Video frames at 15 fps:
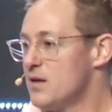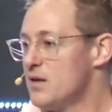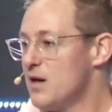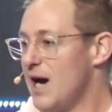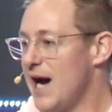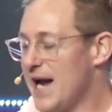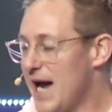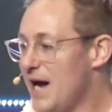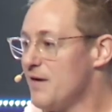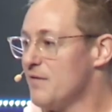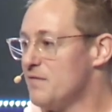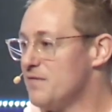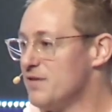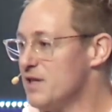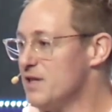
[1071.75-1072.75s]
I
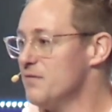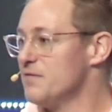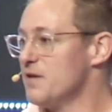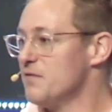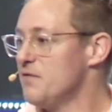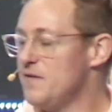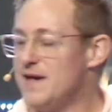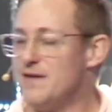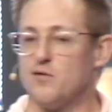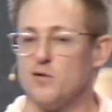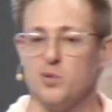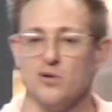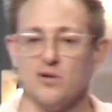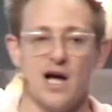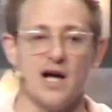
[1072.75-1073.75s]
have lived a
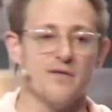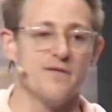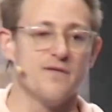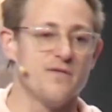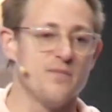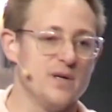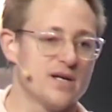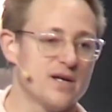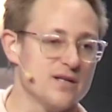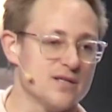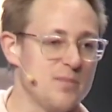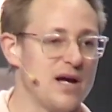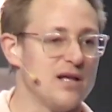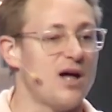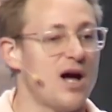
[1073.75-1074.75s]
favorable life
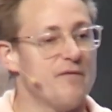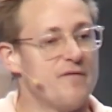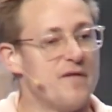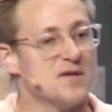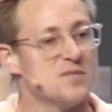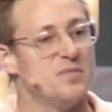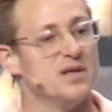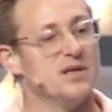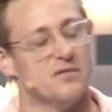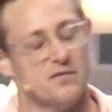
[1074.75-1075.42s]
because my life has been